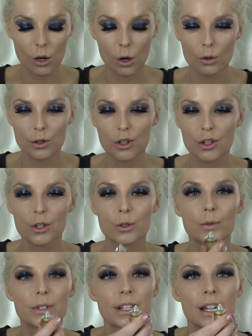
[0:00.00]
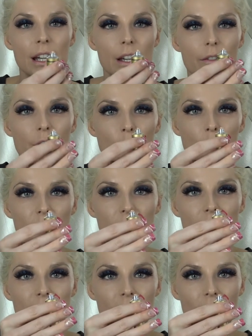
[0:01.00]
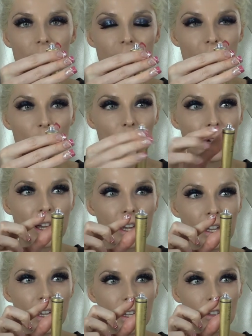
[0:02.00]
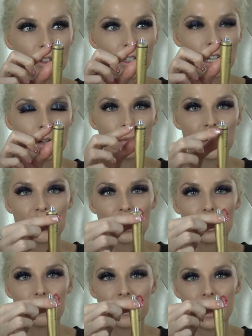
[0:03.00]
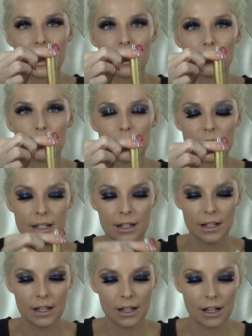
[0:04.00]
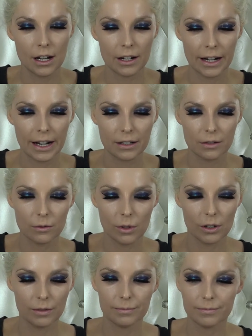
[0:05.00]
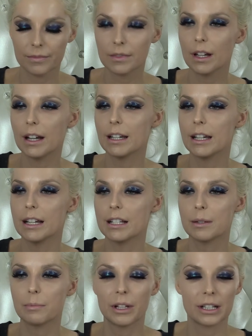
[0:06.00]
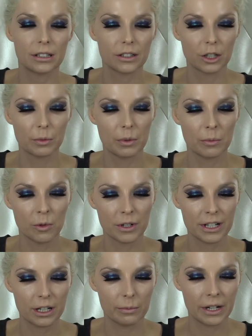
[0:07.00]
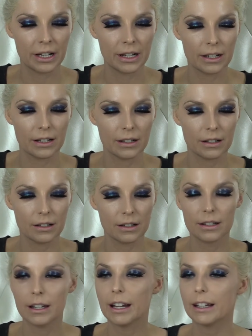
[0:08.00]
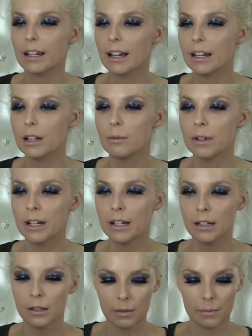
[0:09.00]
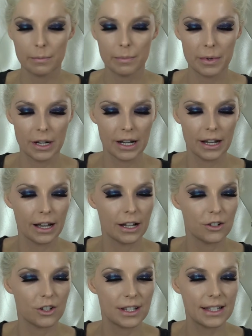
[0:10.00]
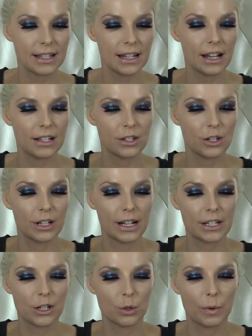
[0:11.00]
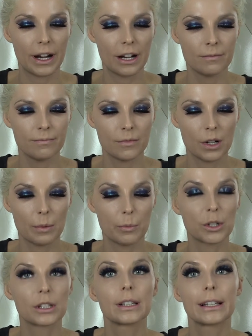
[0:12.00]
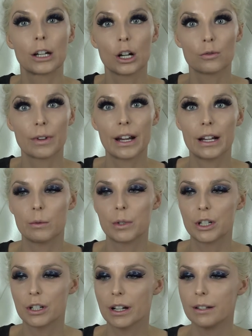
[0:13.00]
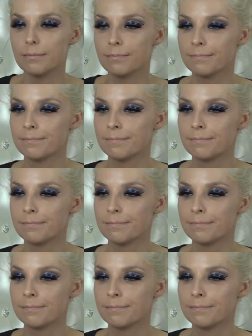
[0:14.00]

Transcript: Oh shoot, if you don't put the lid on right away, look how much comes out. All right, well, I needed to blend a little bit more down my neck anyway, but just so you guys are aware, put the lid on right when you're done.